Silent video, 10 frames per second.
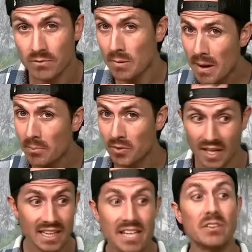And remember,
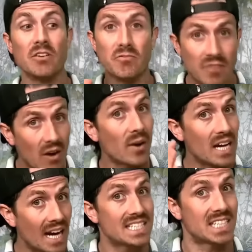they live in a
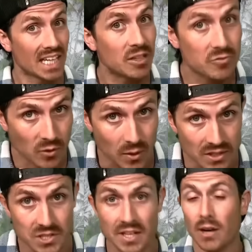very isolated
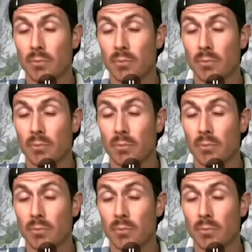forest.